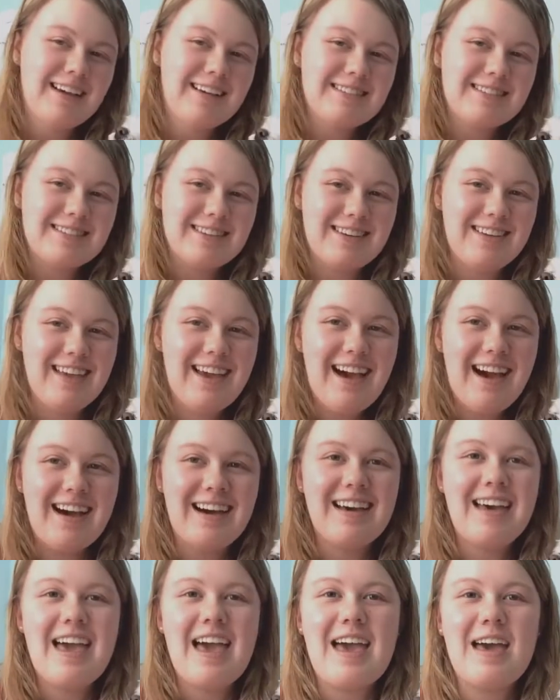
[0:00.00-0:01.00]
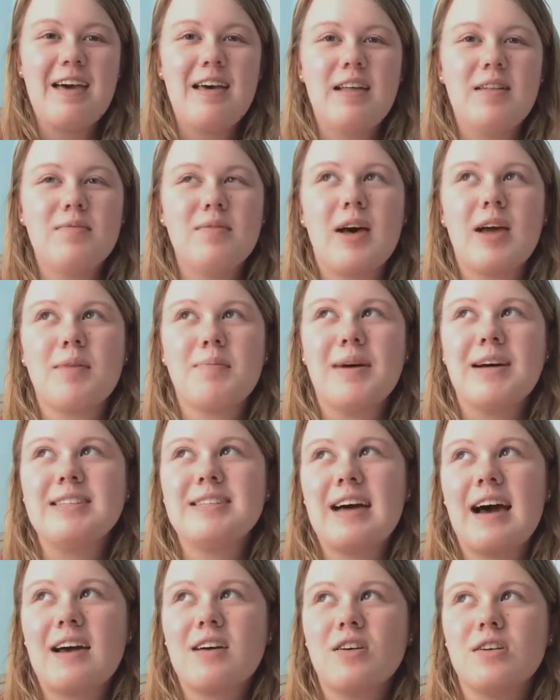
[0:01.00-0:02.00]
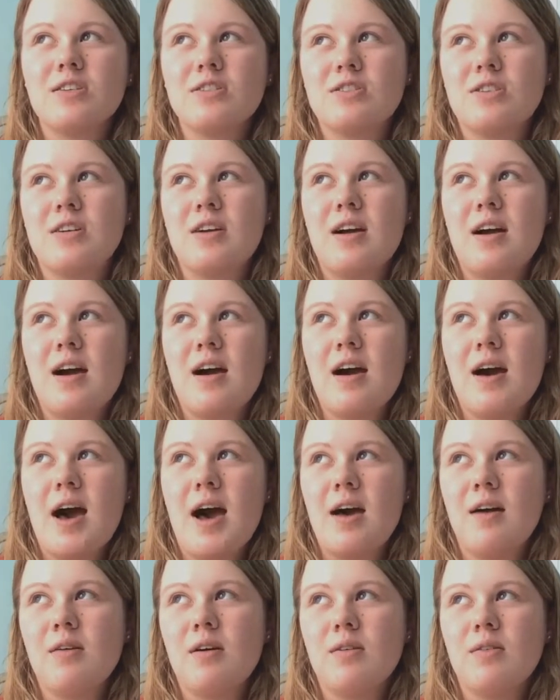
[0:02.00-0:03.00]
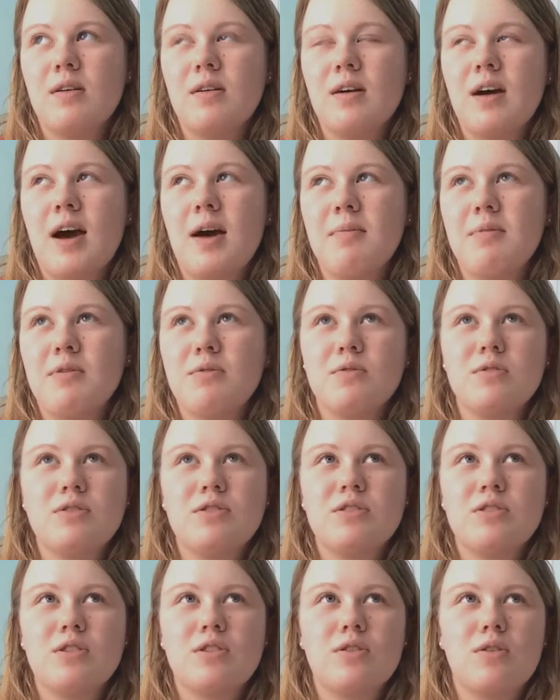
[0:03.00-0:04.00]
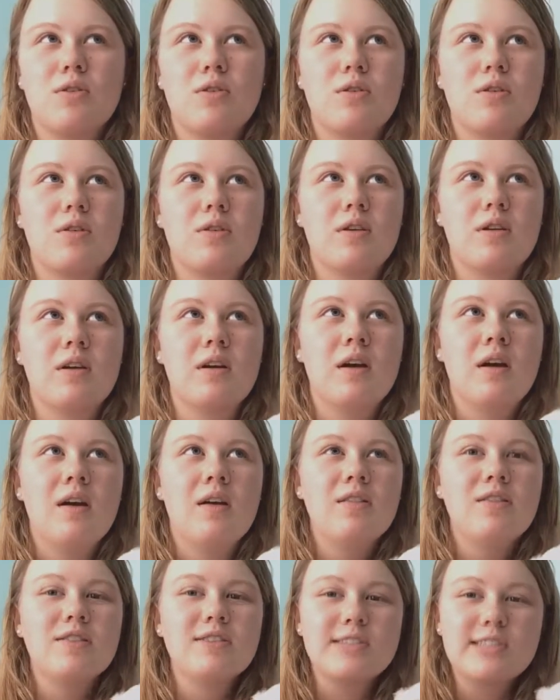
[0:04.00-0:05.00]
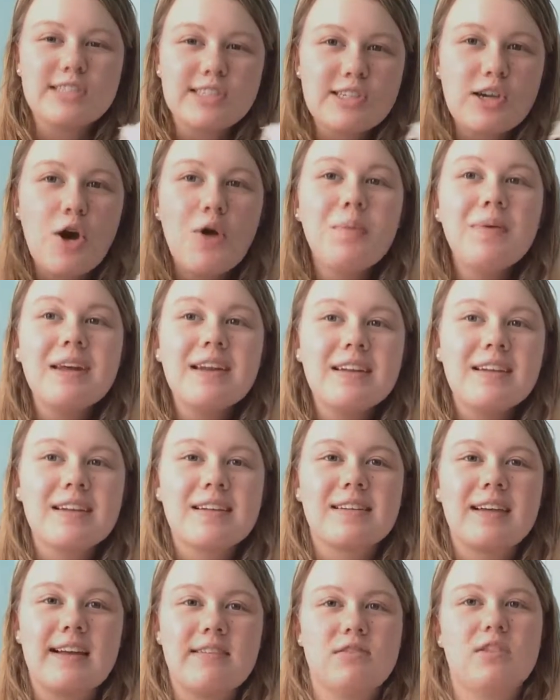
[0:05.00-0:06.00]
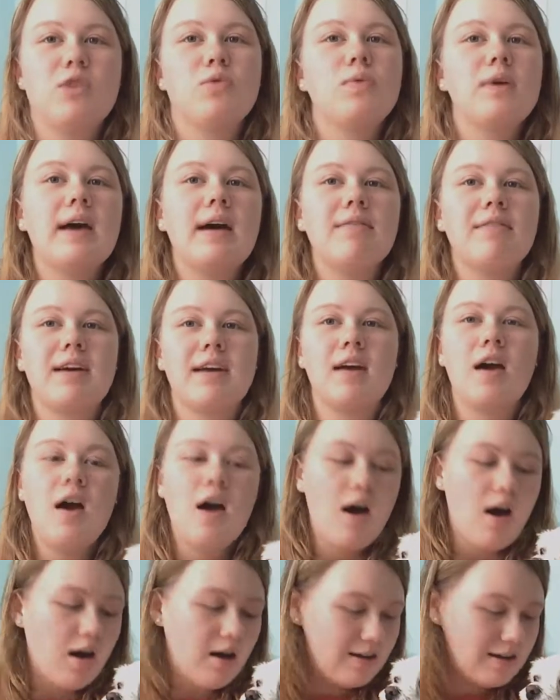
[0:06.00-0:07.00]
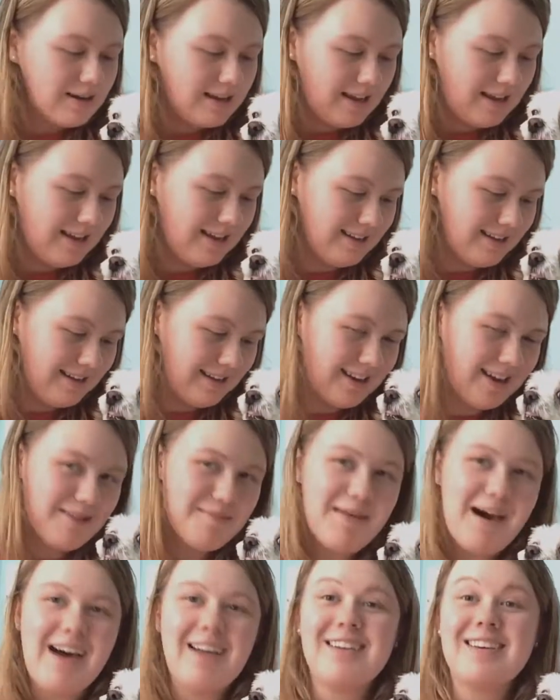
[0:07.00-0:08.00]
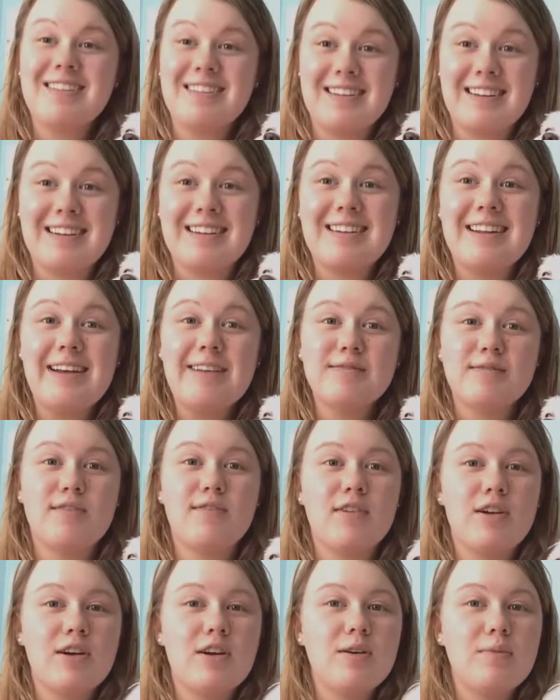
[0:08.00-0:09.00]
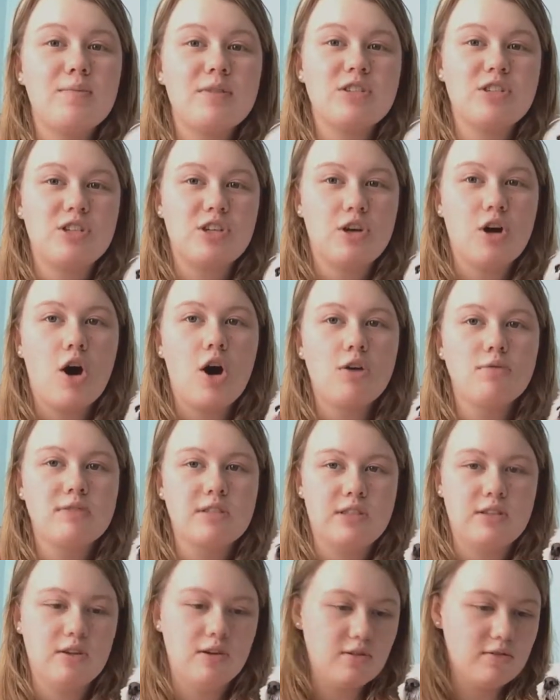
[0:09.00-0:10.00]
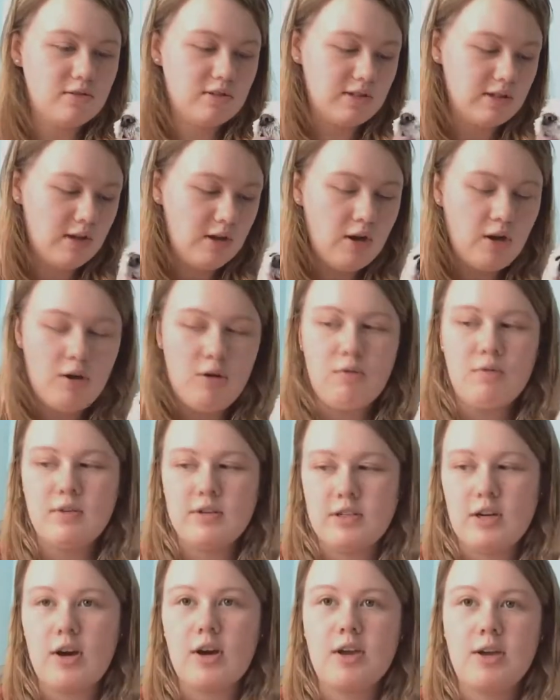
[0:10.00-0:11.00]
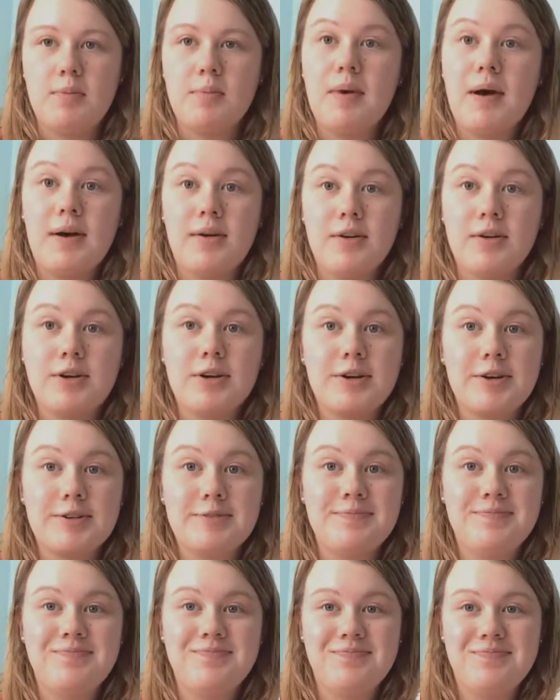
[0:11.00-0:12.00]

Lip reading: So yeah, and like my dad calls her Abby Rooster, or there's so many nicknames. Like, we have, like, an unending amount of nicknames for her, but she always knows we're talking about her.